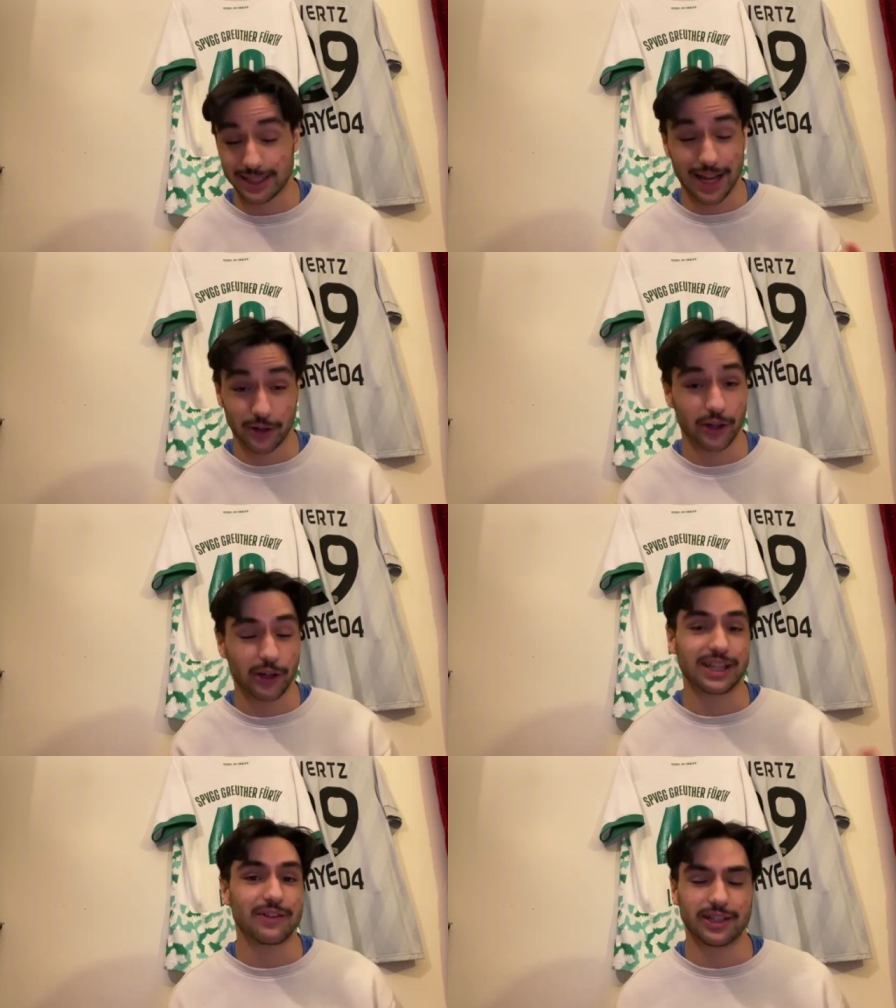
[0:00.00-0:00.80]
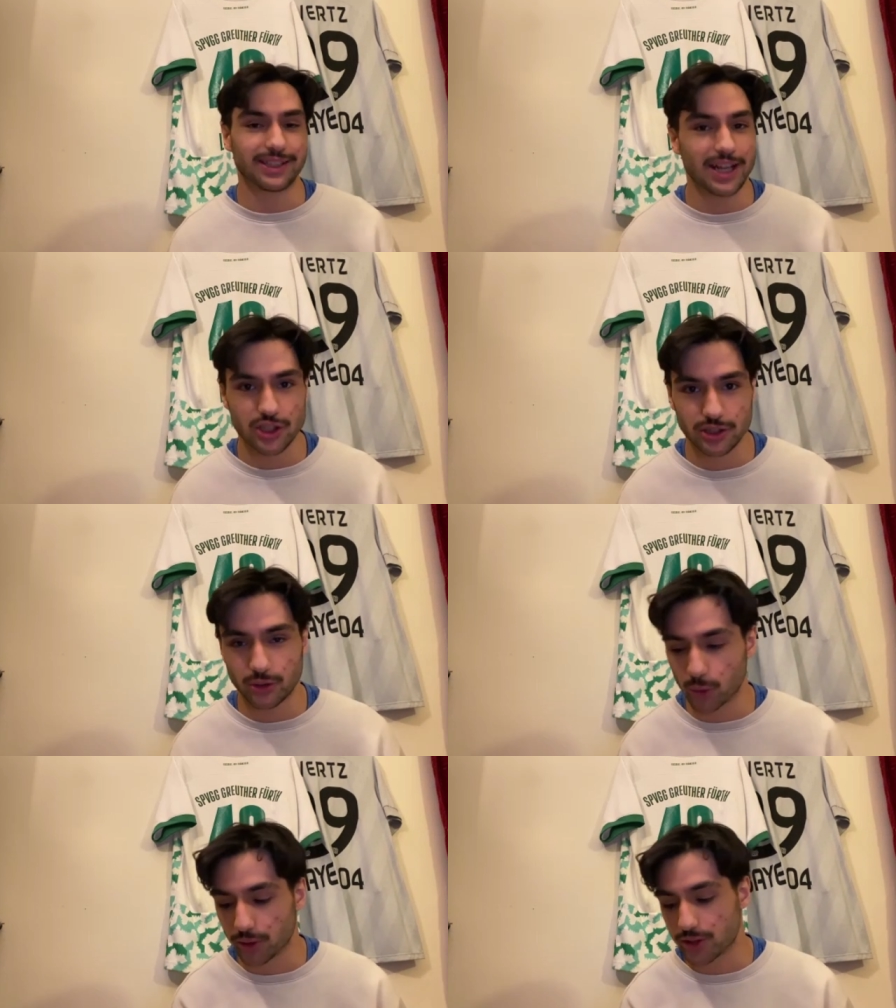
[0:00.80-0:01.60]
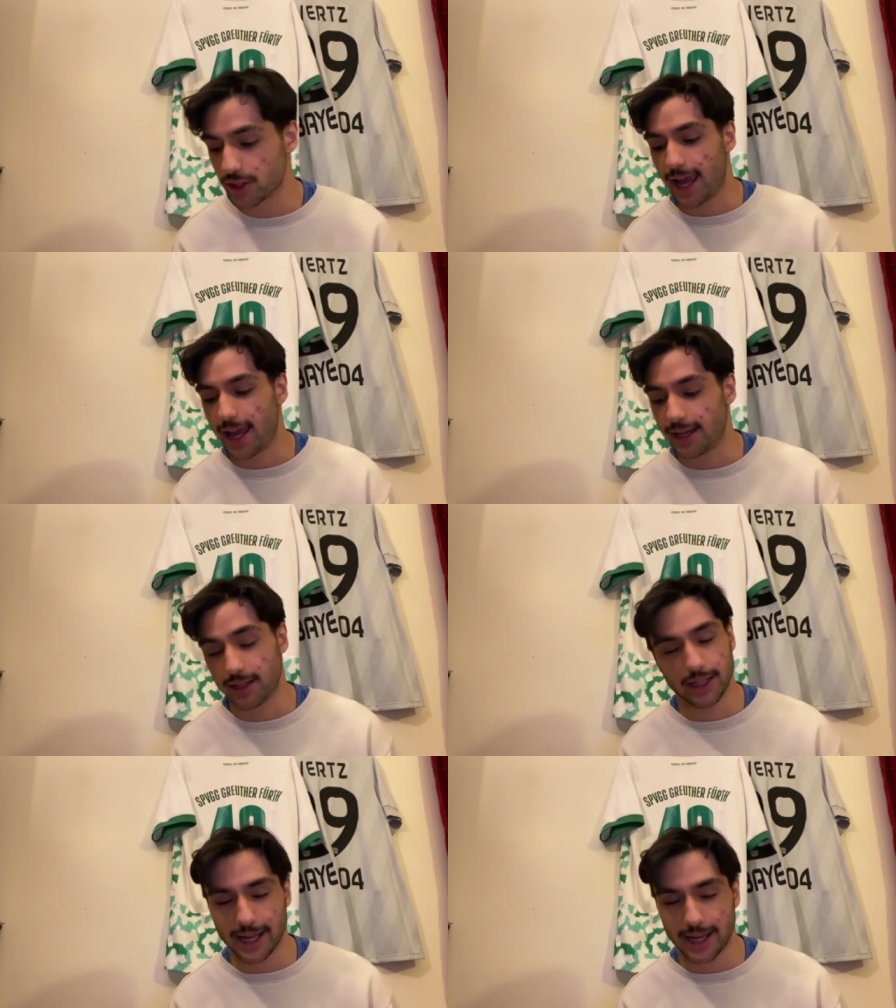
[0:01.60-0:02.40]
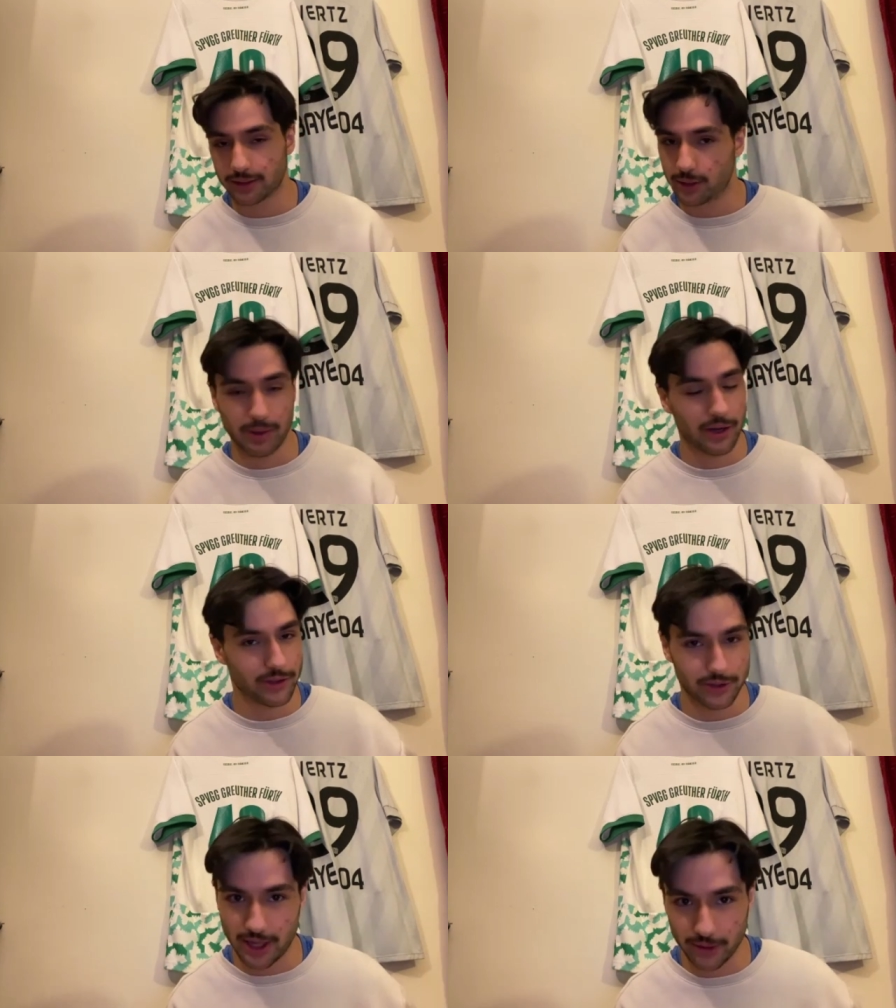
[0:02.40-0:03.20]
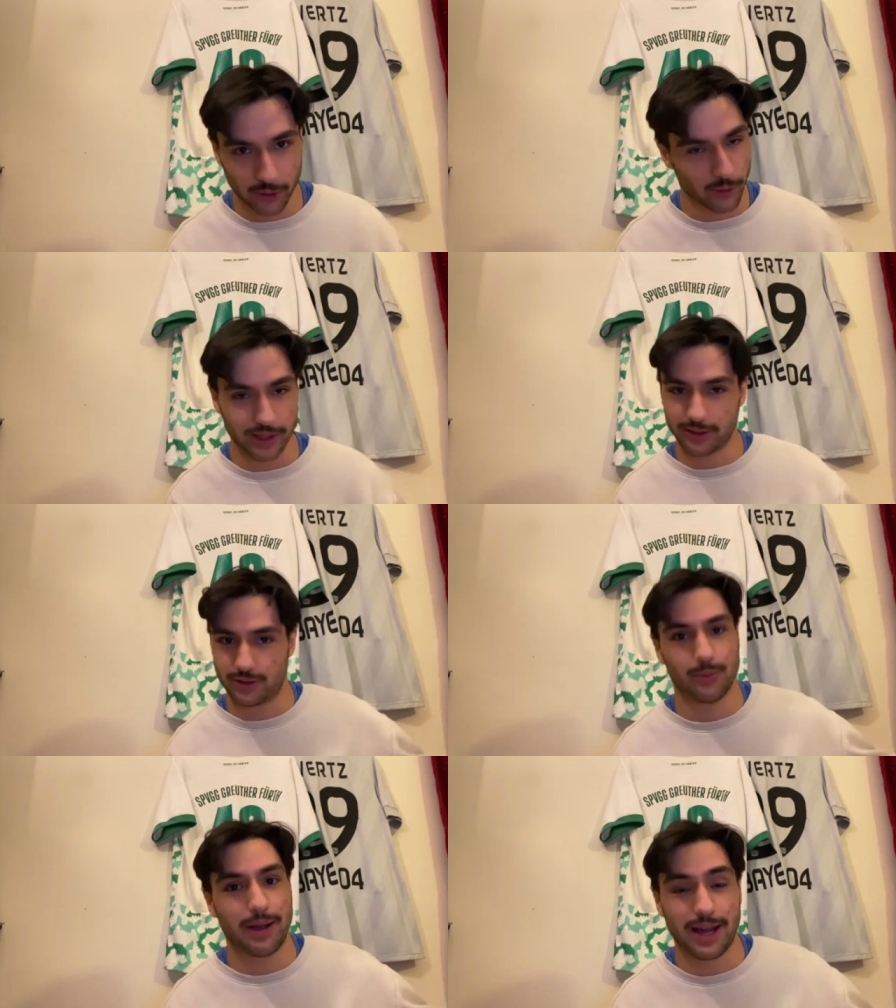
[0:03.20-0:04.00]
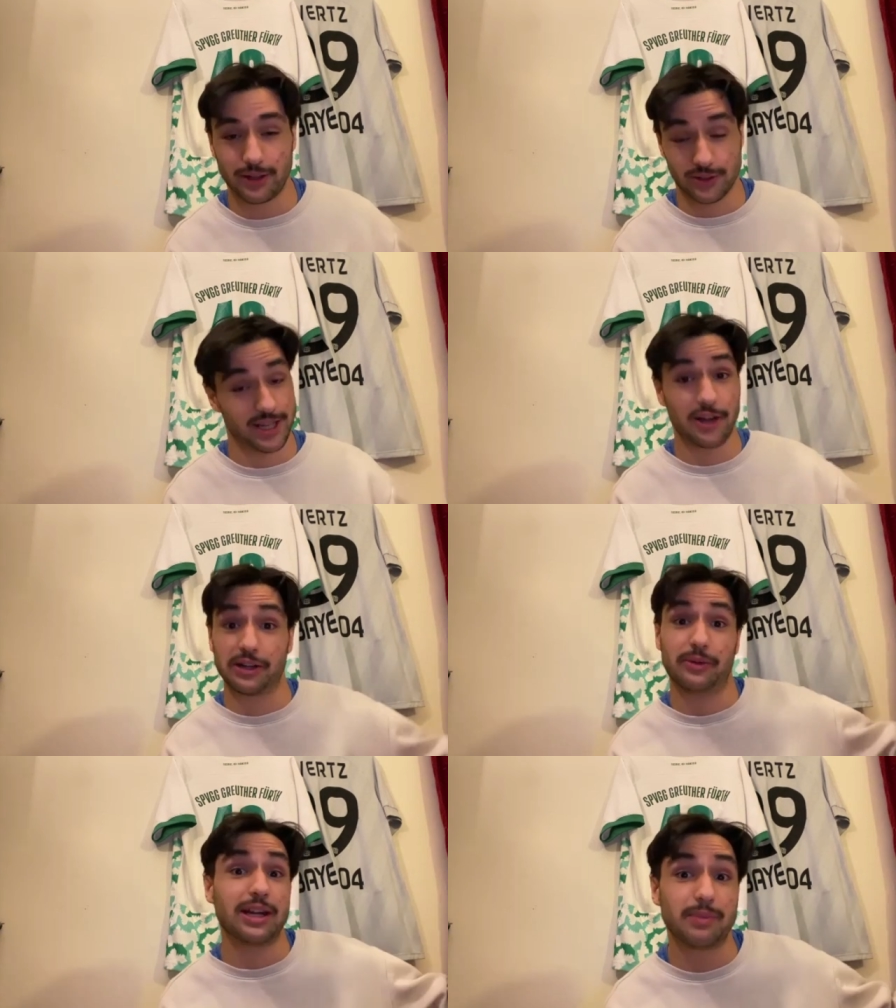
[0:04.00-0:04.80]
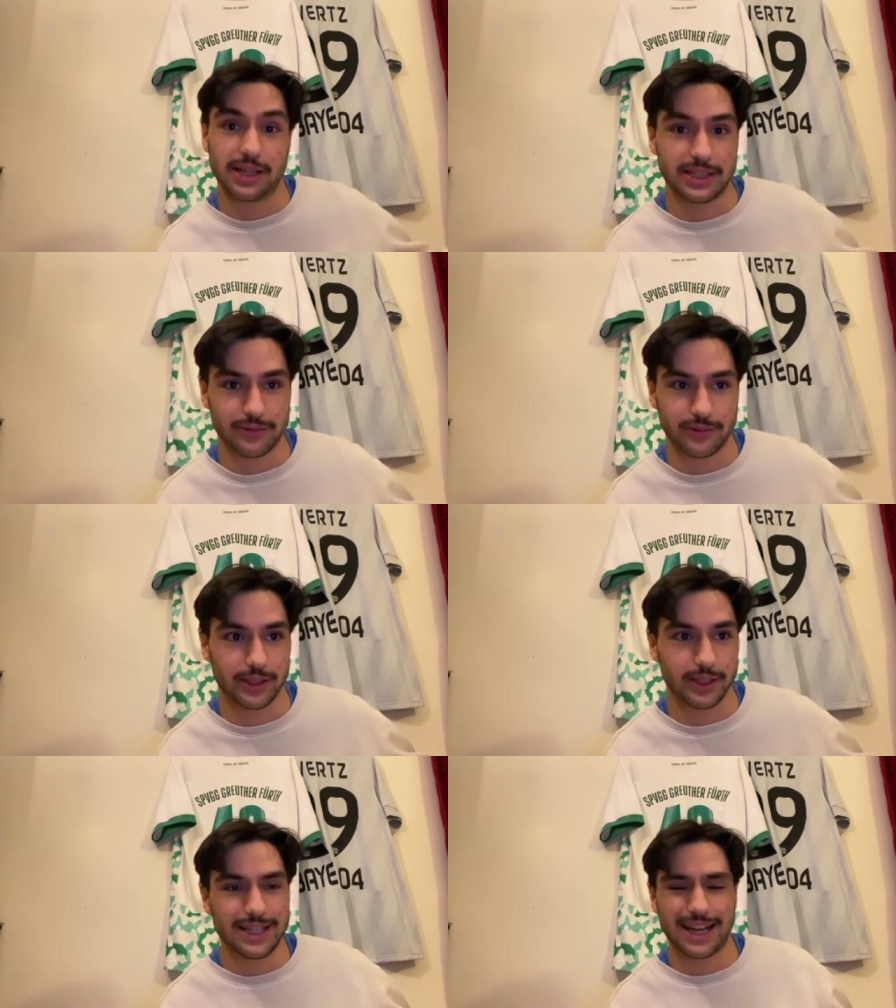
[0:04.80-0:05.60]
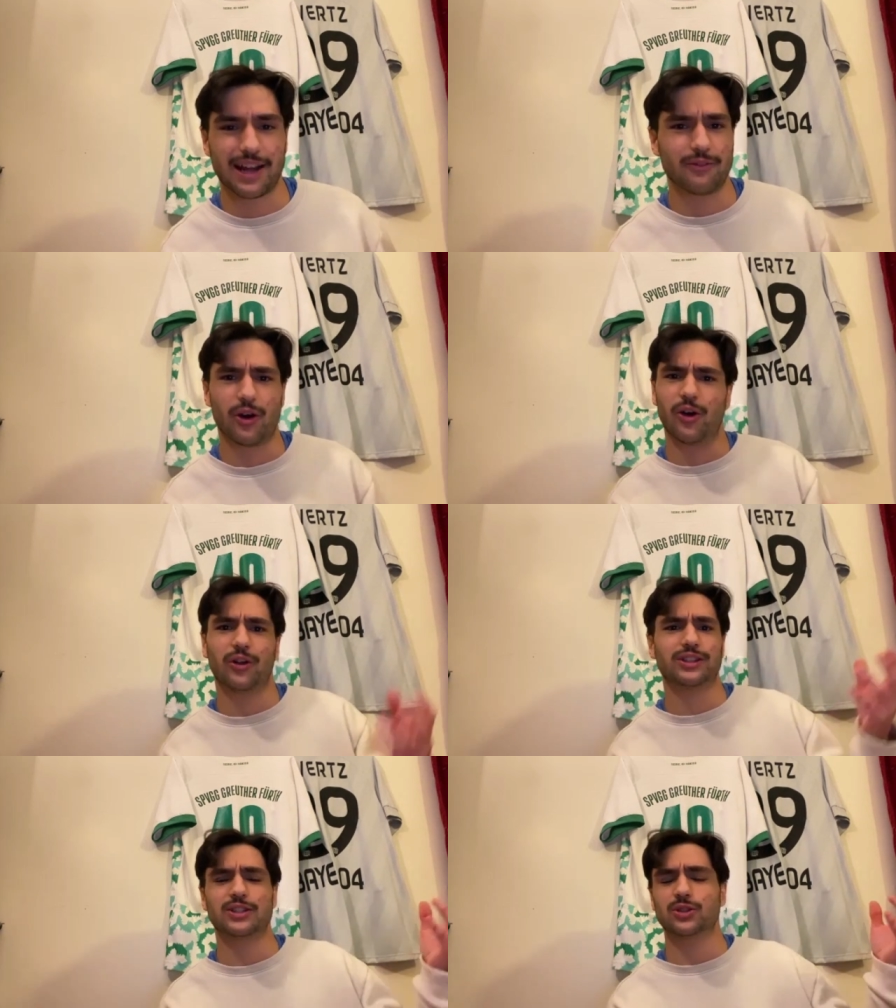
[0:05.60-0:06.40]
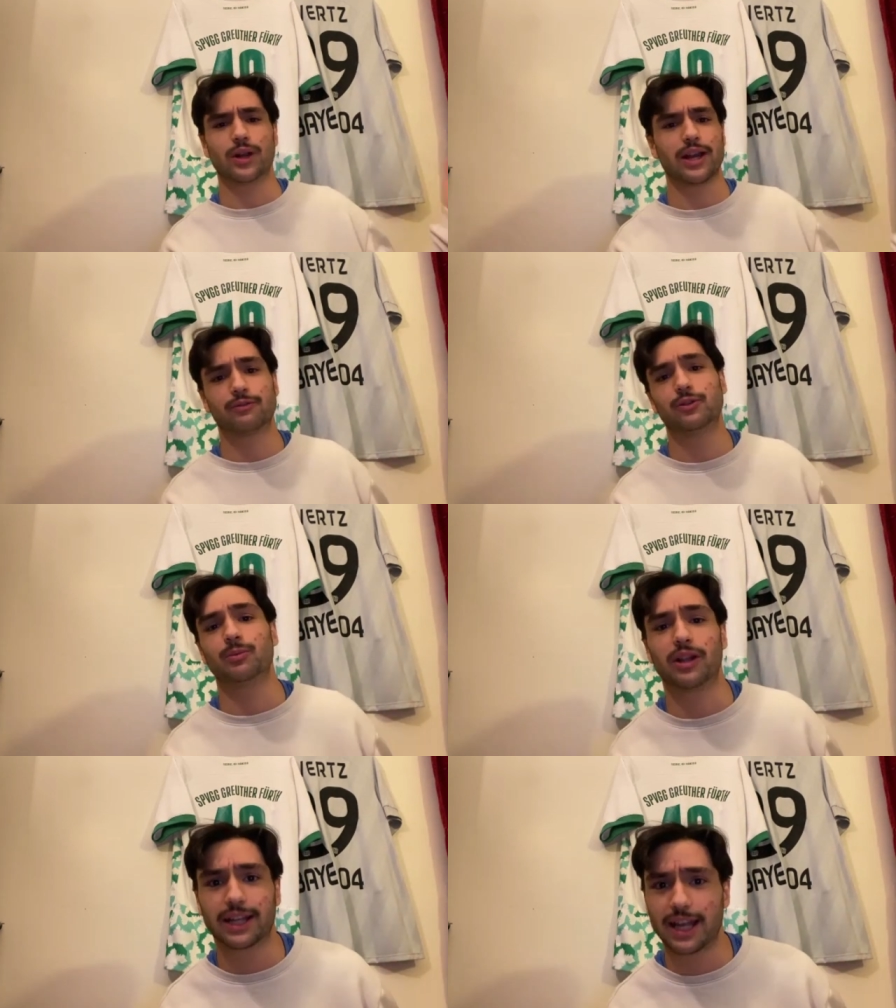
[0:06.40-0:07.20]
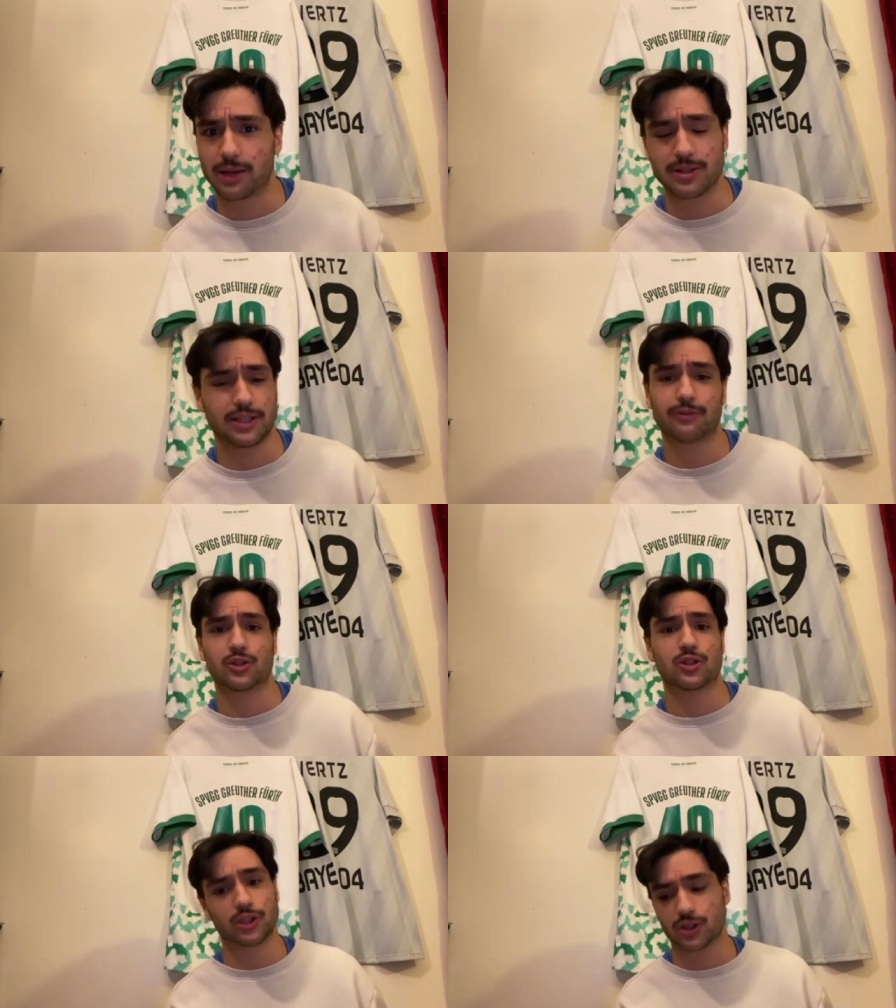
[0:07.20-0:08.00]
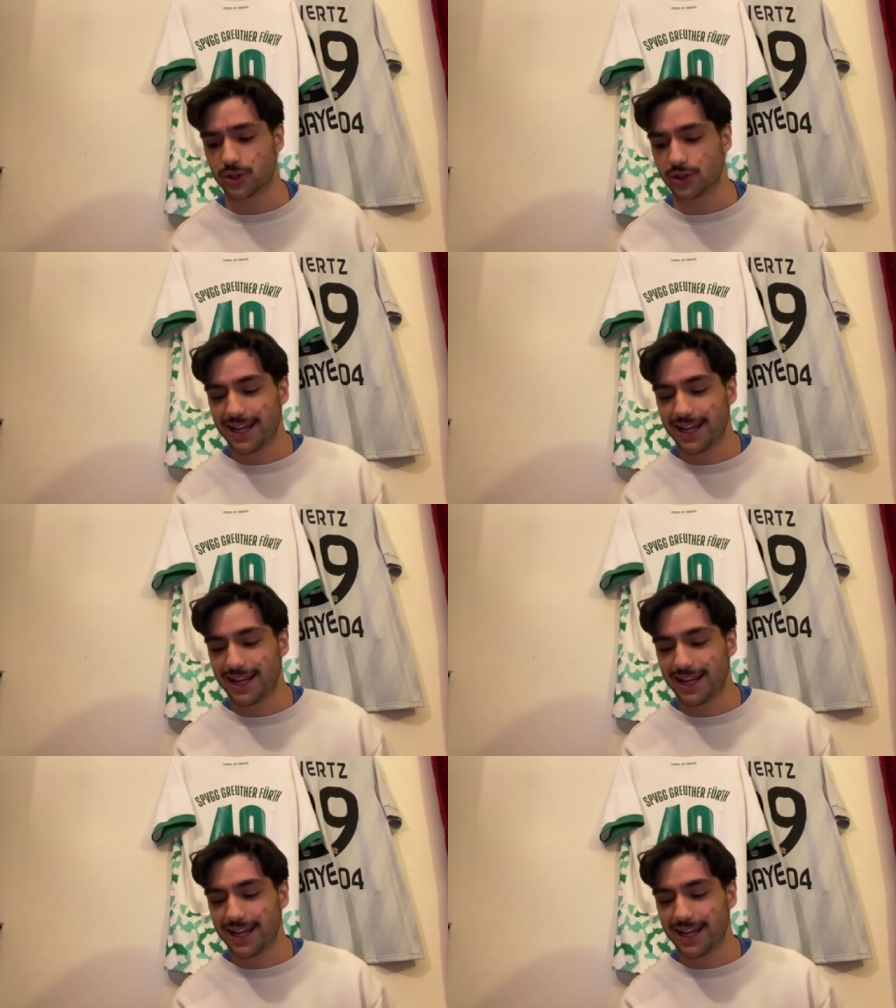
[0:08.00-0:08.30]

that are not given attention towards. And again, compared to South Korea, Japan, Saudi Arabia even, and have all these great football academies and infrastructures.